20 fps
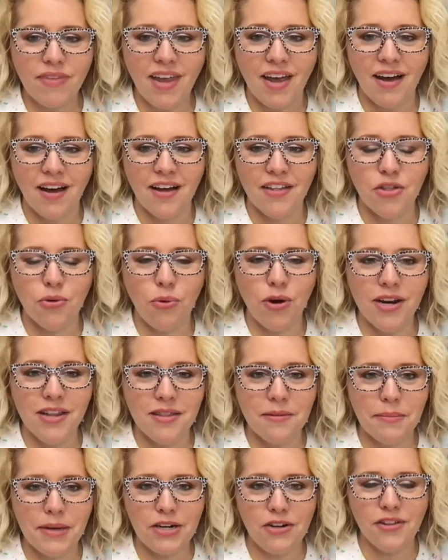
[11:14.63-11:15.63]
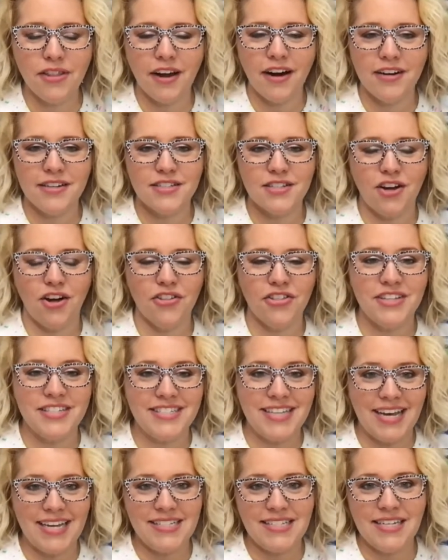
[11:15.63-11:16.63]
Uh, the one in the middle there is called the
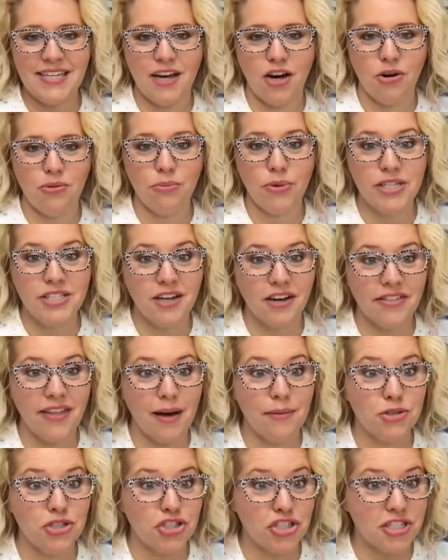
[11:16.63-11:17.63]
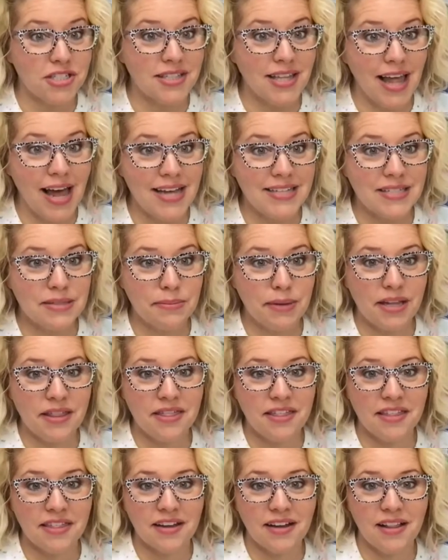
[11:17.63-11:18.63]
Daisy Gnome. We taught that one just last
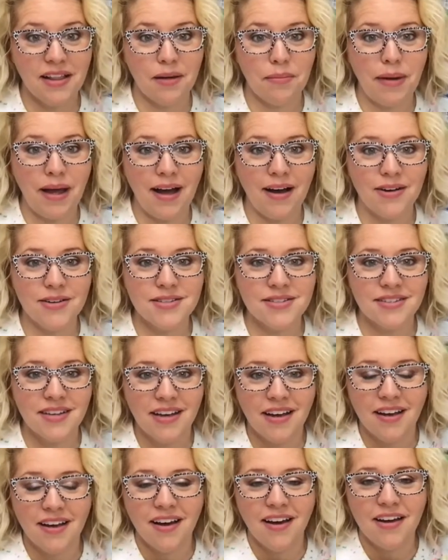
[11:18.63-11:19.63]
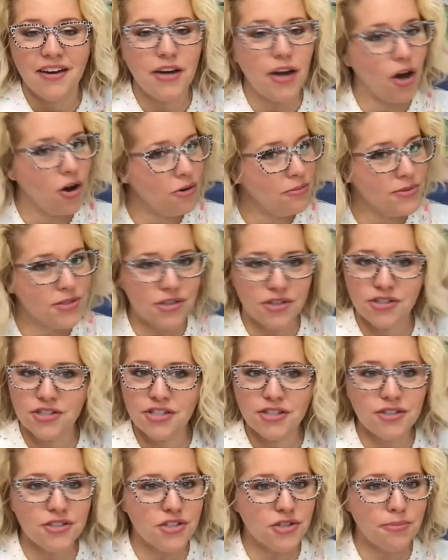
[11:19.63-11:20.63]
month in the clubhouse. Gnomes are
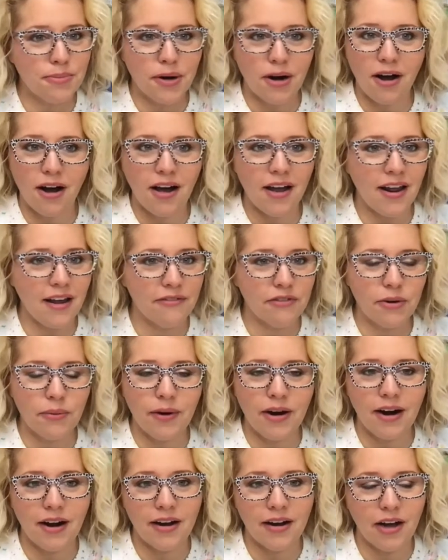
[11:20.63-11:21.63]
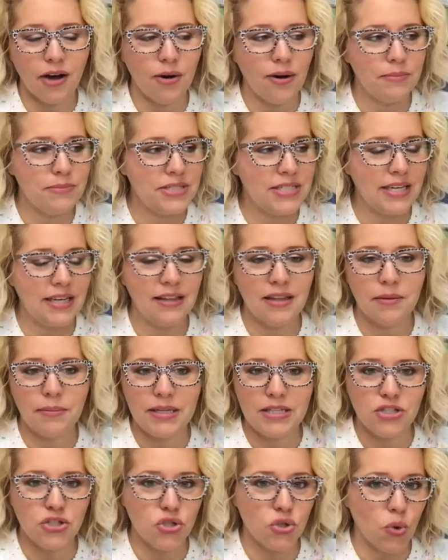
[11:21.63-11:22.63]
still super hot everywhere I go. I'm seeing them
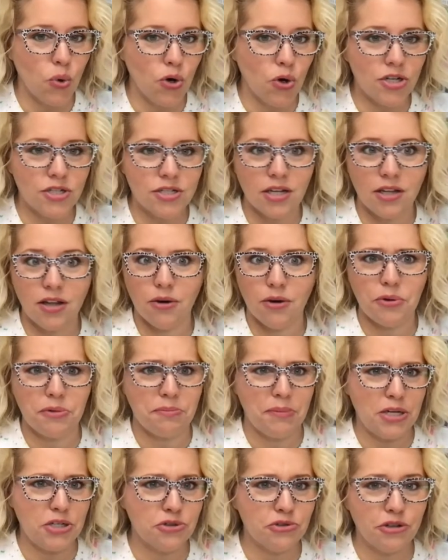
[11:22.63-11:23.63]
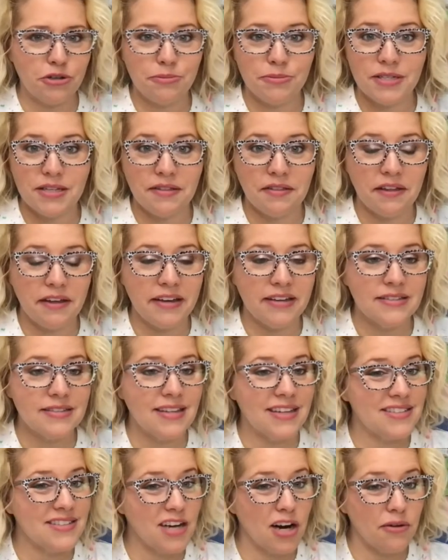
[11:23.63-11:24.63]
in stores along with mushrooms and things.
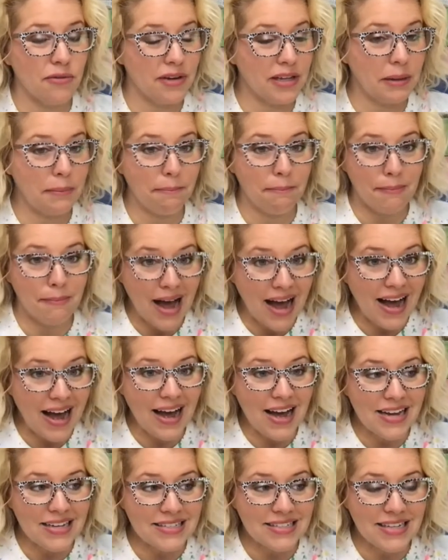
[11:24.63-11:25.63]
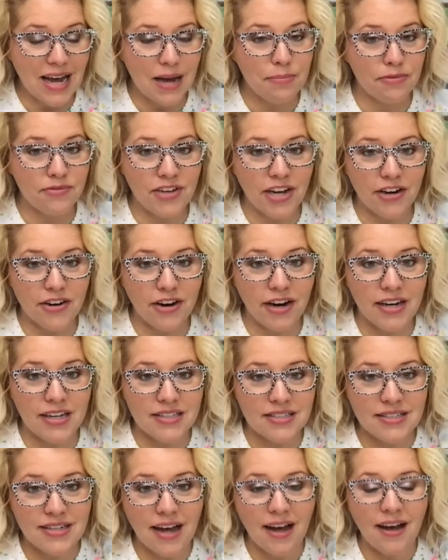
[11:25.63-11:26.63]
That's not really my type of
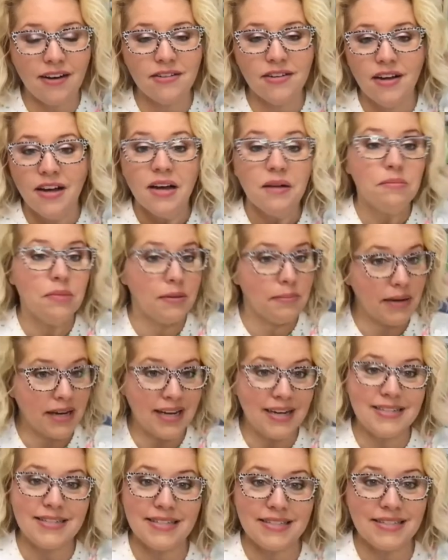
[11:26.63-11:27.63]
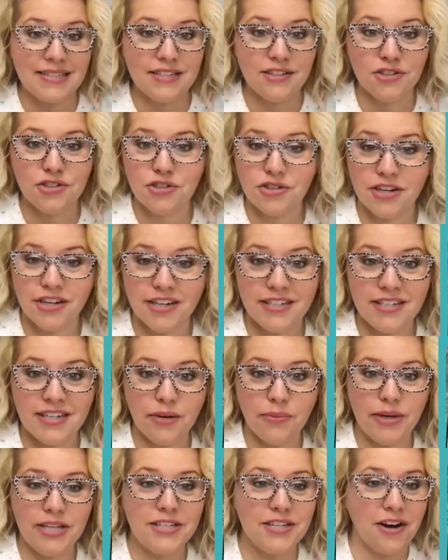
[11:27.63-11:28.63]
decorating style, but because it's still
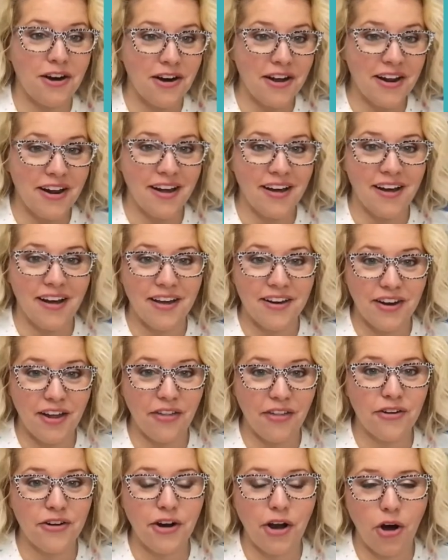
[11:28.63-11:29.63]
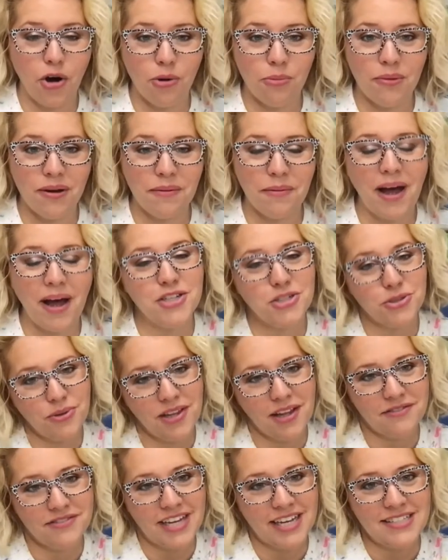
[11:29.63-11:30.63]
trending, we taught uh, another gnome. I do
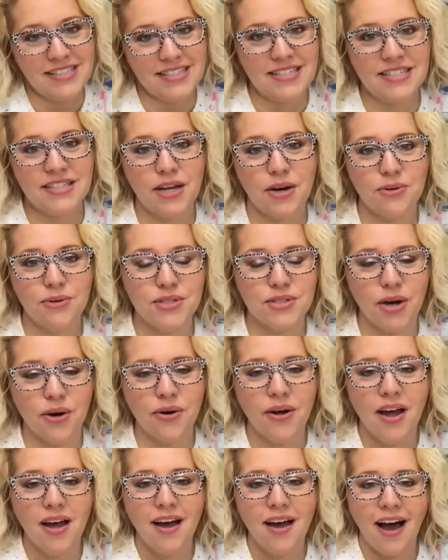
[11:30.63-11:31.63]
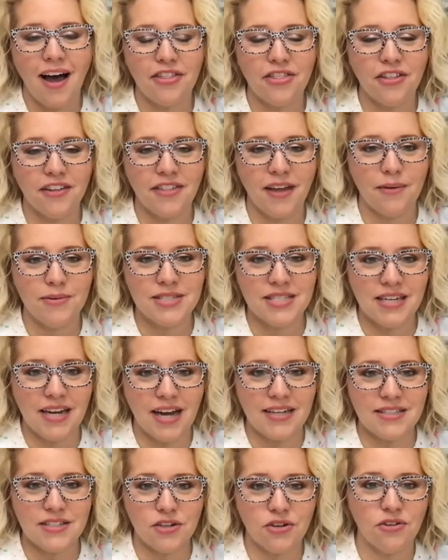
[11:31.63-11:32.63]
love daisies though, so I thought that was a
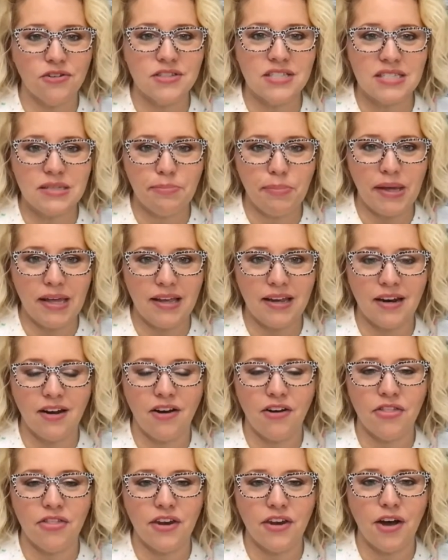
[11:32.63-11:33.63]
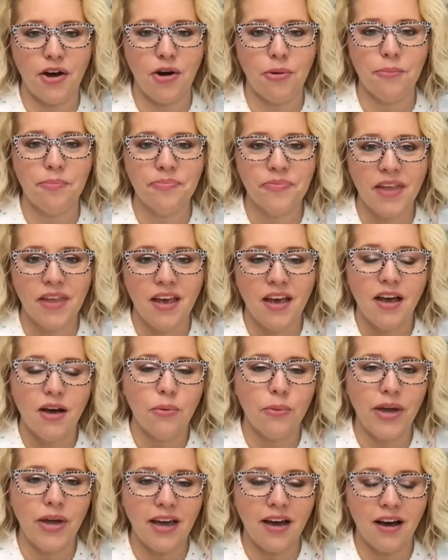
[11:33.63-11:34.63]
nice little spin on the gnome.
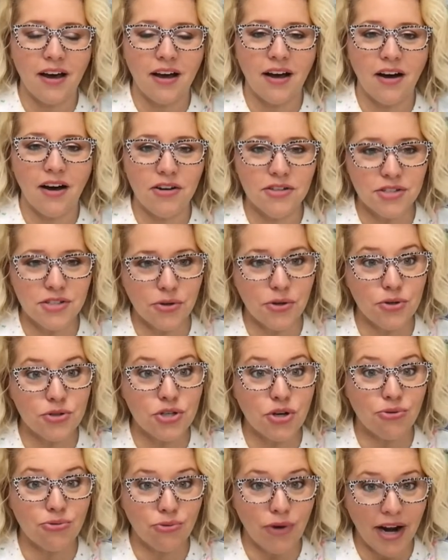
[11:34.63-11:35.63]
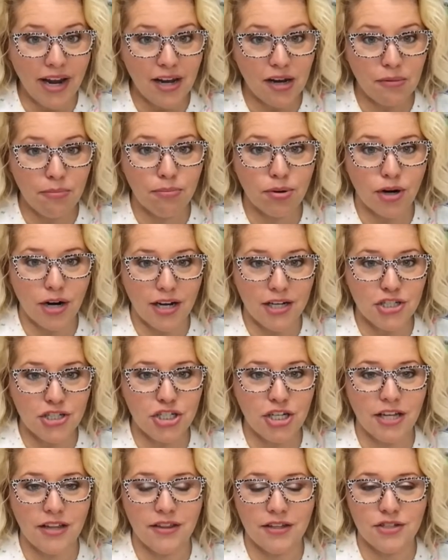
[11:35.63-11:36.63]
We uh, also used a rake
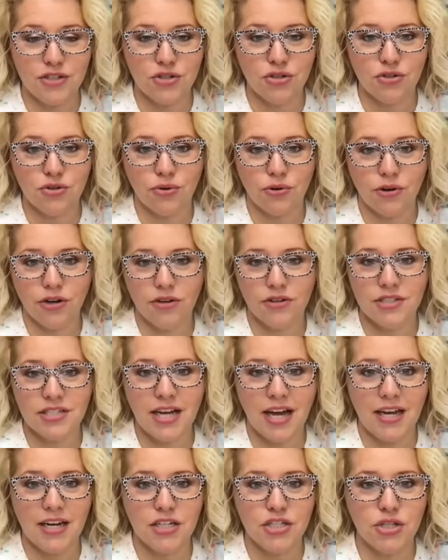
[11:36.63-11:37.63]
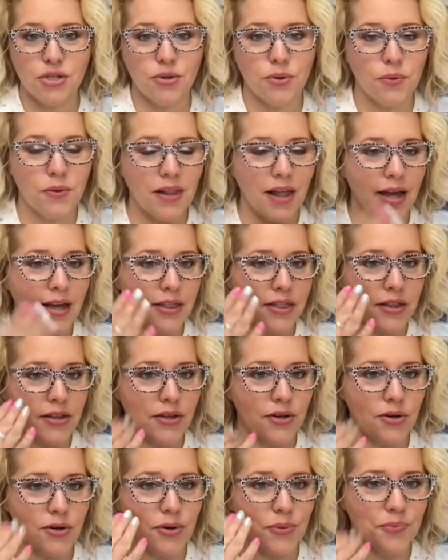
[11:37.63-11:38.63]
brush in this tutorial to kind of do like the
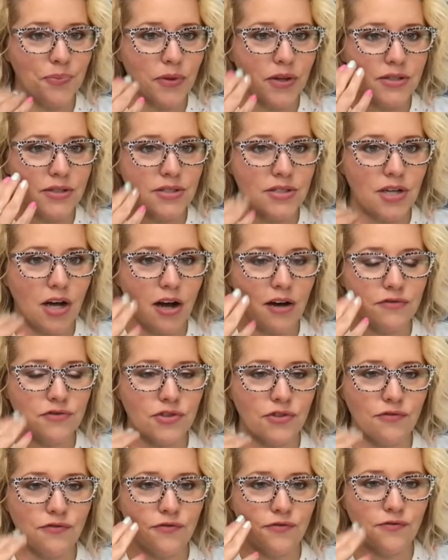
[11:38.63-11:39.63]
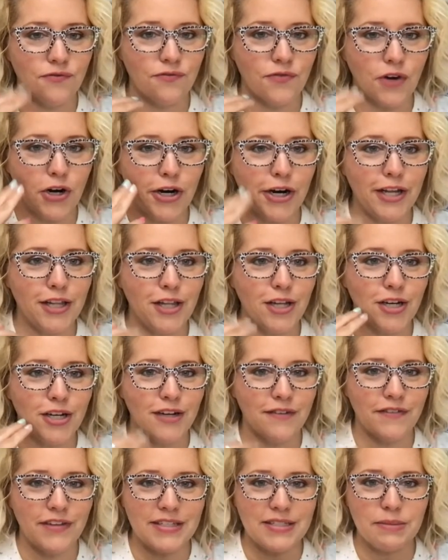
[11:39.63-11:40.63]
little soft furry look
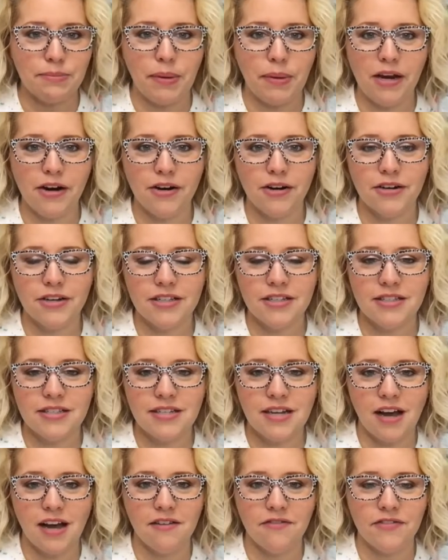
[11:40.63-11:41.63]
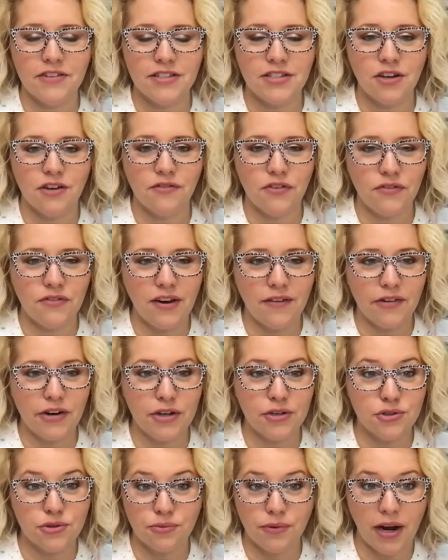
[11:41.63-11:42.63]
of his beard and stuff. And so if you've never
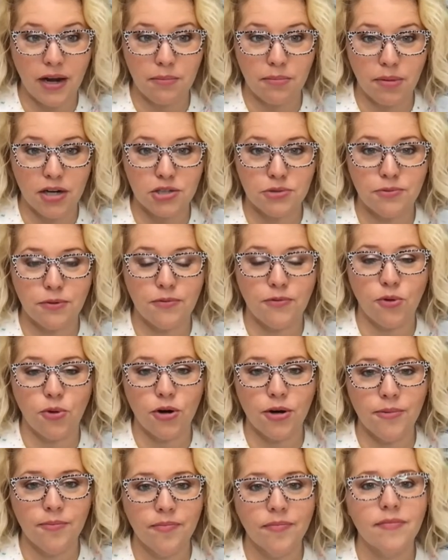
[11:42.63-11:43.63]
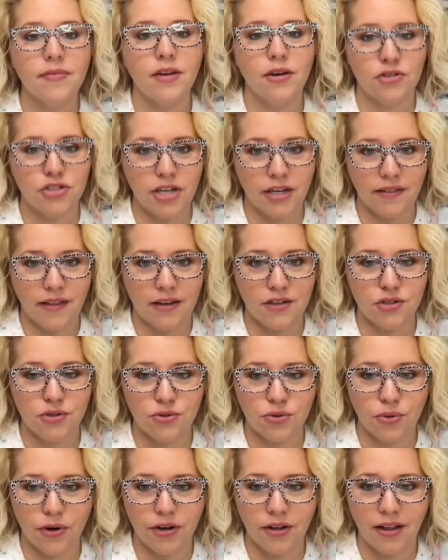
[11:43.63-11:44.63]
used a rake brush before, go check that
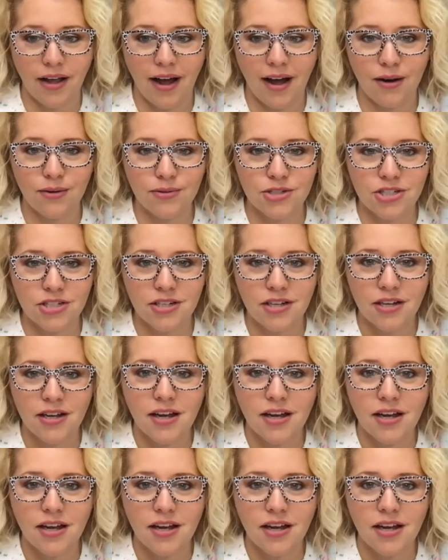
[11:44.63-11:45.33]
tutorial out.